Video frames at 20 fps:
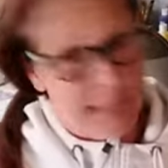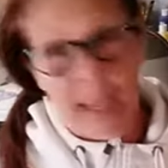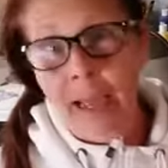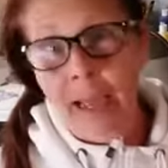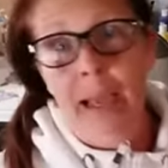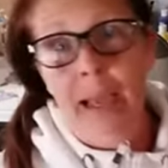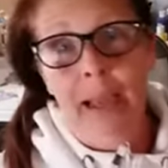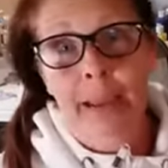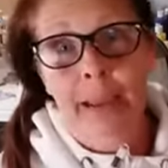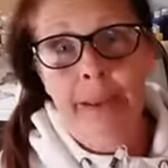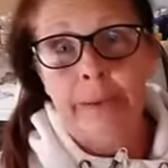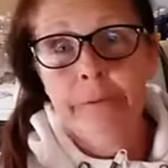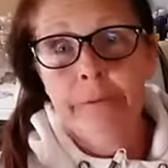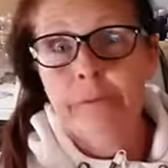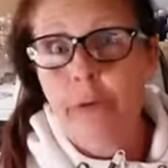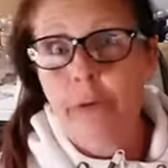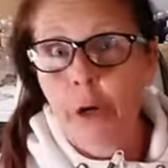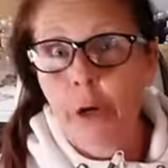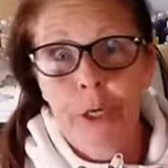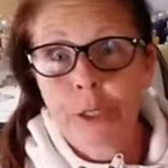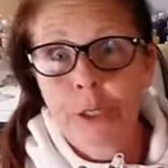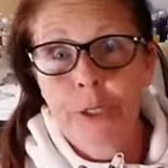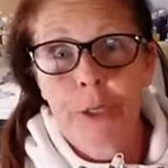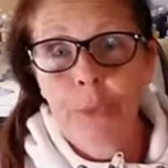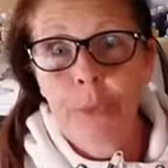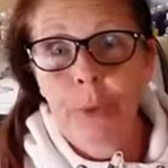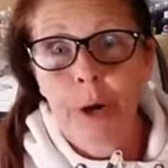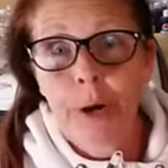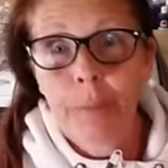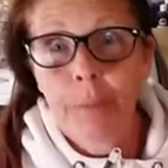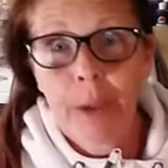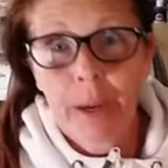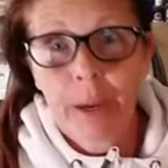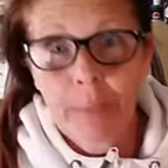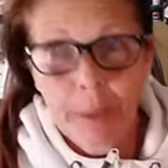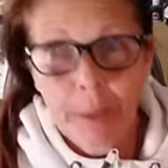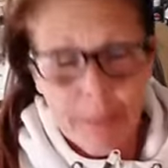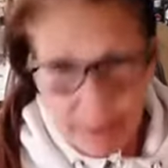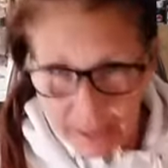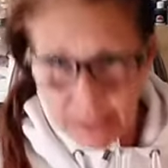I varnish and wire back
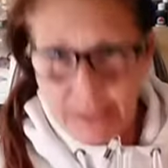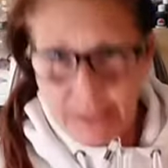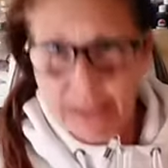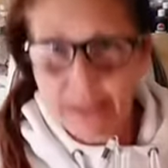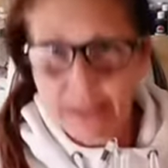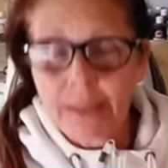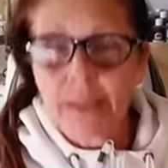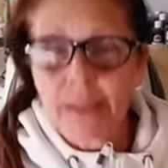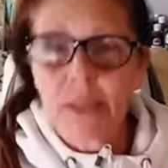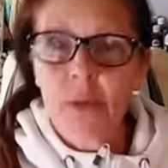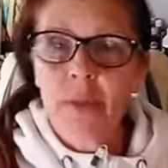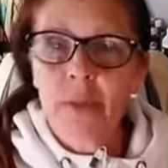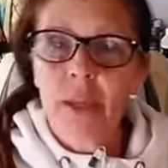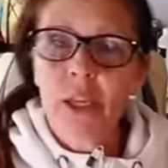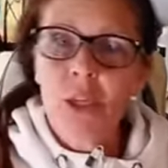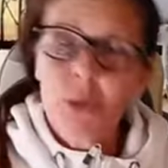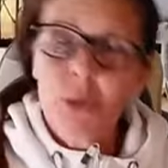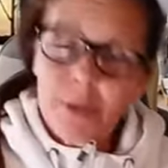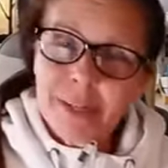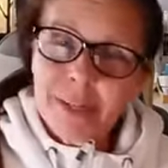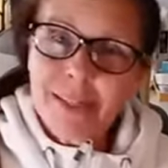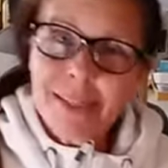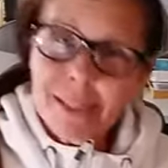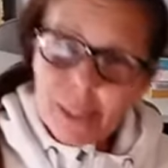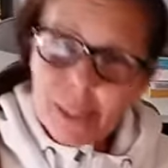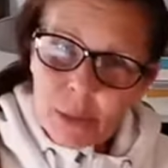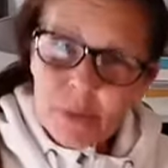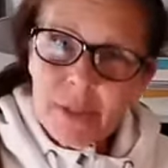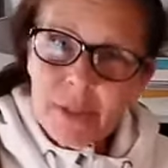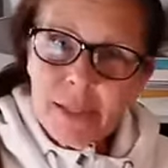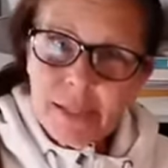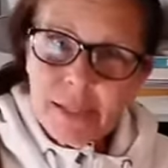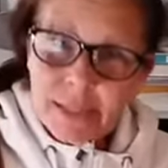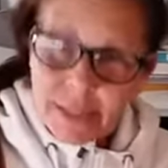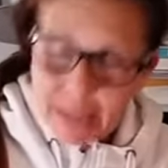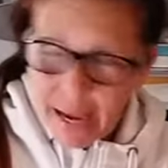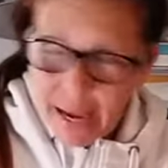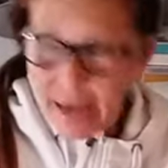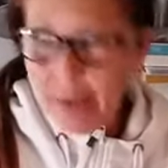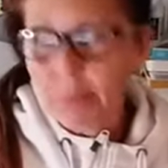my paintings so that you can do the
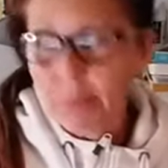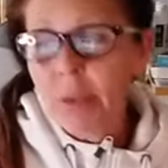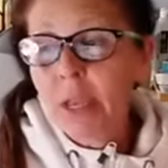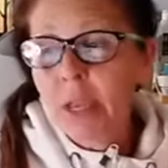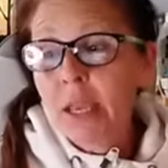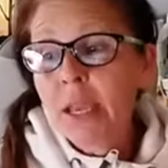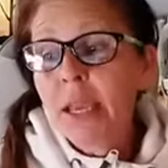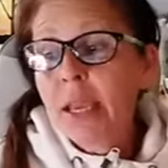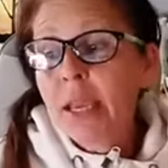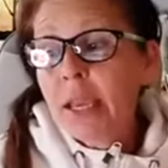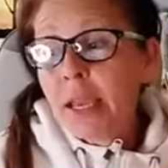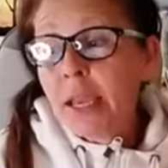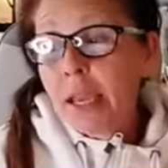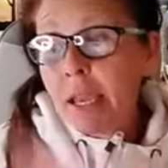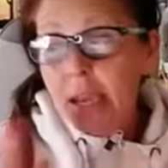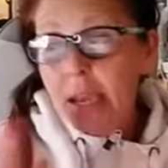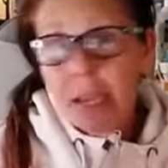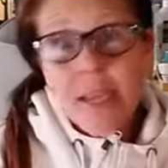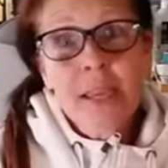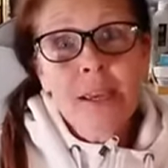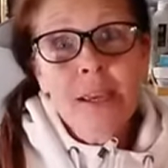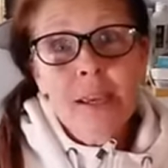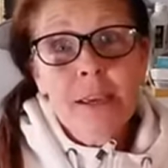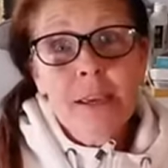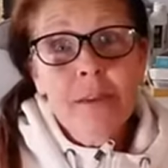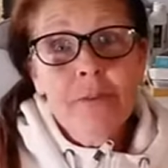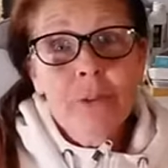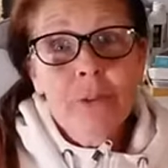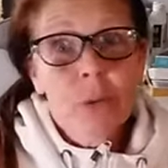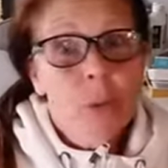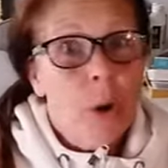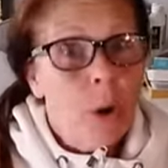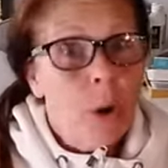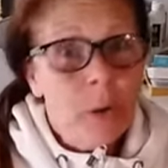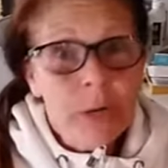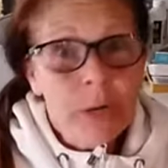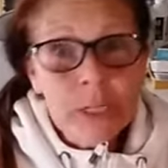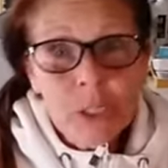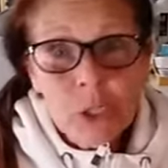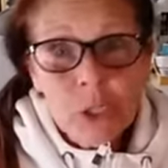same. If you
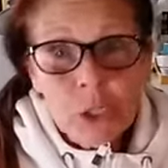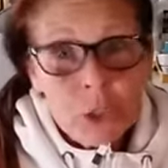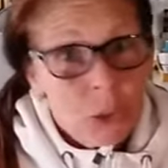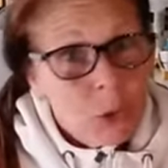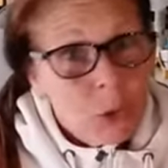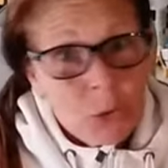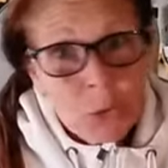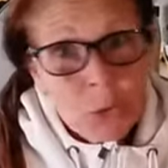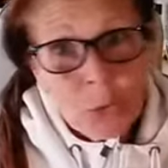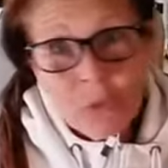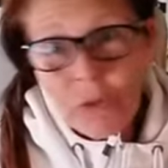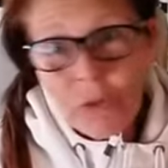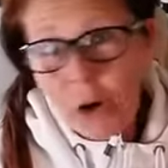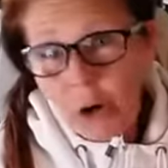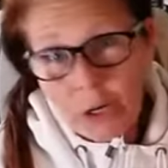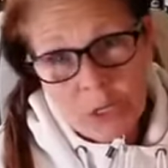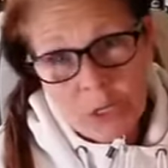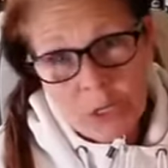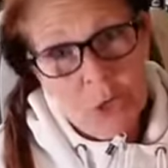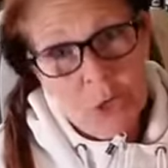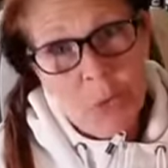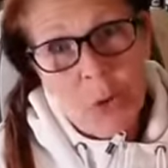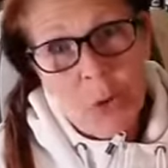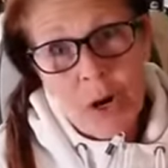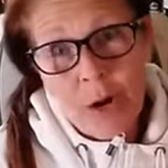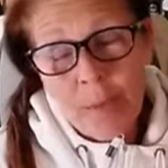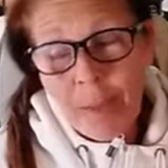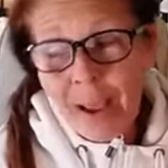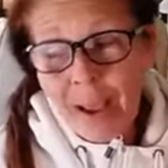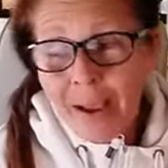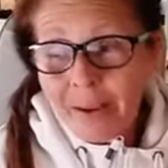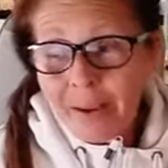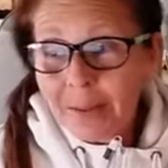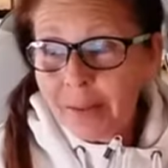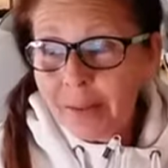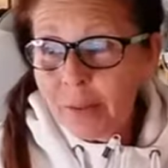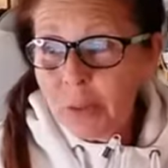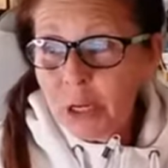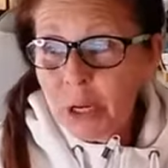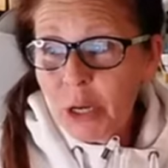already do varnish and wire back,
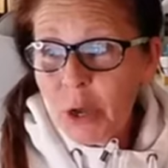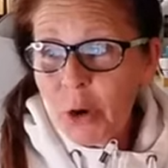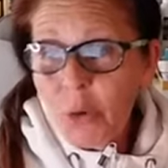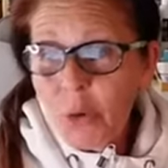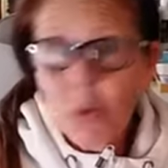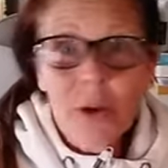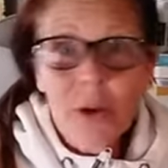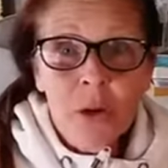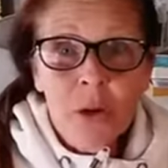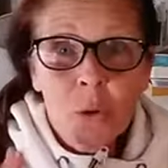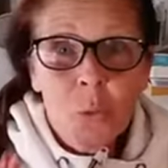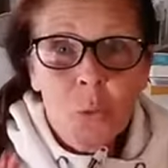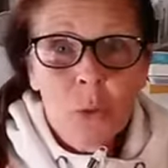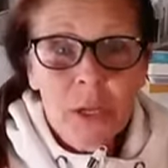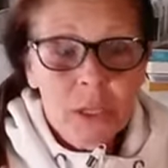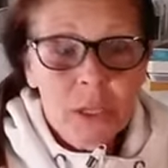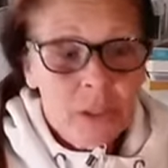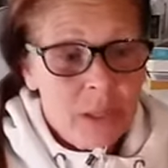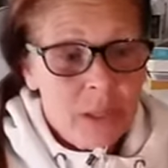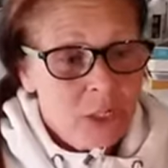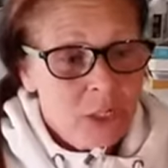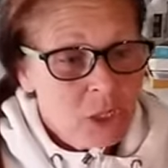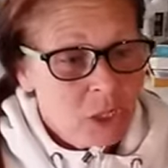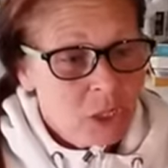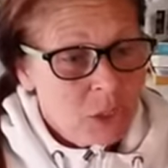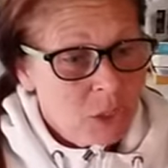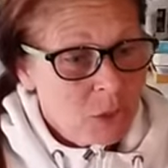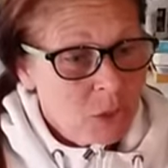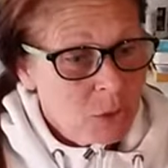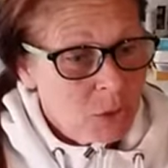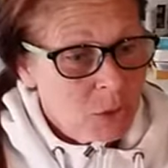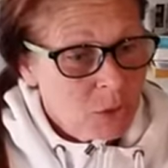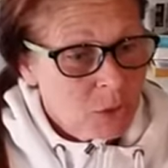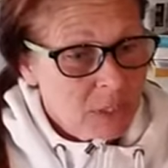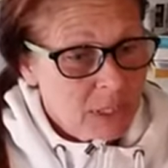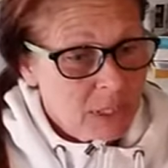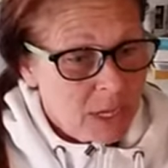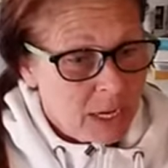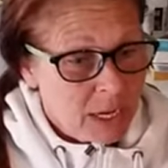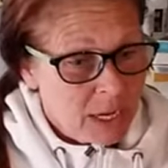let me know what you like to
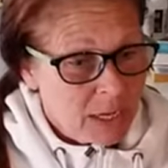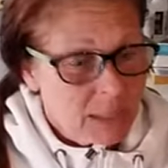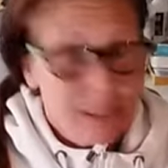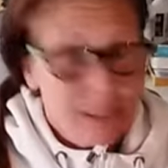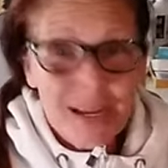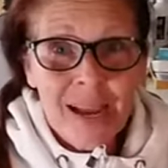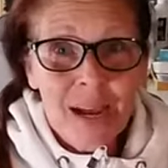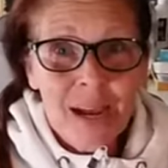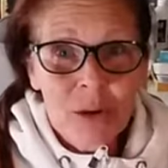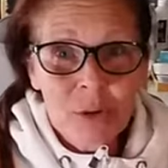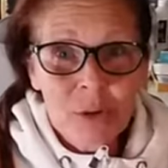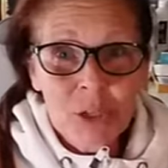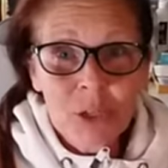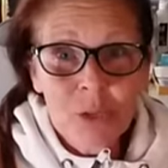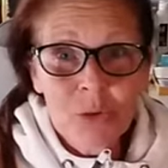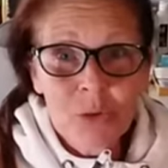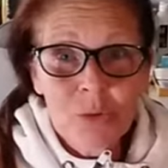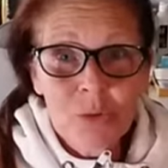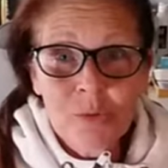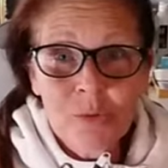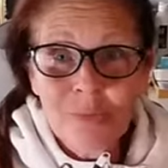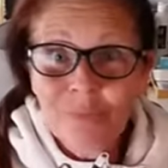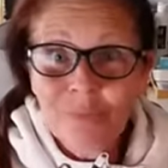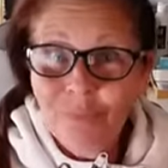use and how you